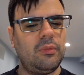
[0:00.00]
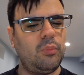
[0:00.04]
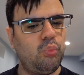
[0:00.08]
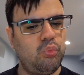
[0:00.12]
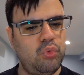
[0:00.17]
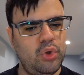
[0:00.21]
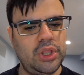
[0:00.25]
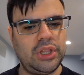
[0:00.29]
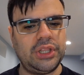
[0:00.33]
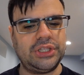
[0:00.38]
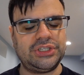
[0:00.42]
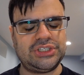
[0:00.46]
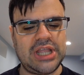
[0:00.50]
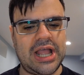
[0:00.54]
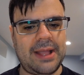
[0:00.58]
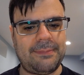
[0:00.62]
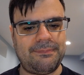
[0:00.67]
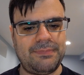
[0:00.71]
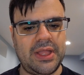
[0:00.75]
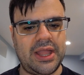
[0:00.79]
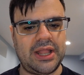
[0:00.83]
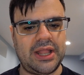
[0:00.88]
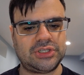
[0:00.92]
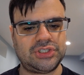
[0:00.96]
Really
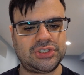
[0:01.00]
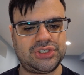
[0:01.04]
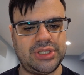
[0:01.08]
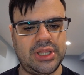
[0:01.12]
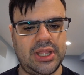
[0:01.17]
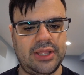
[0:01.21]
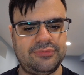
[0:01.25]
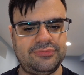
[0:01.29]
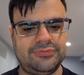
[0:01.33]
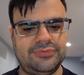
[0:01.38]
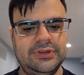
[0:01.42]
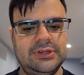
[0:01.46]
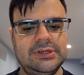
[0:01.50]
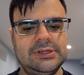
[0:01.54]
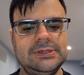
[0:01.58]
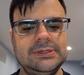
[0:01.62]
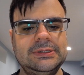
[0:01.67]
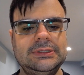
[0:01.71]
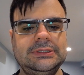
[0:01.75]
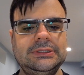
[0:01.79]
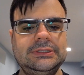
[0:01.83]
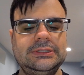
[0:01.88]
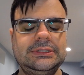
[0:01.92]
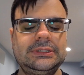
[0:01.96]
top notch stuff.
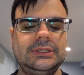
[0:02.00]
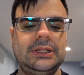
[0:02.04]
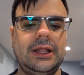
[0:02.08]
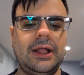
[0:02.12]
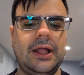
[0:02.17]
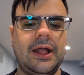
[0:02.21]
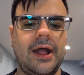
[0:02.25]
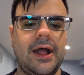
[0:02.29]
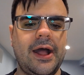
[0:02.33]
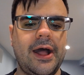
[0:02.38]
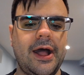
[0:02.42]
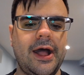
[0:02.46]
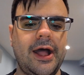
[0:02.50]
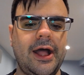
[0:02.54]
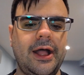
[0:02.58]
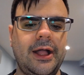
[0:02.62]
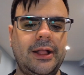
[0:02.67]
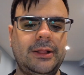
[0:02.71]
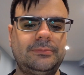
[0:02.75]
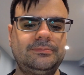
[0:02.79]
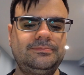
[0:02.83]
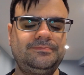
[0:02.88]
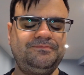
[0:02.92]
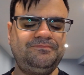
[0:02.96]

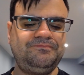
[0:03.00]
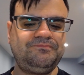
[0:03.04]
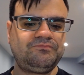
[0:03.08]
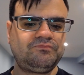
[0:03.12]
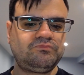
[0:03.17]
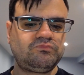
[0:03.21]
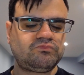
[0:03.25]
Um,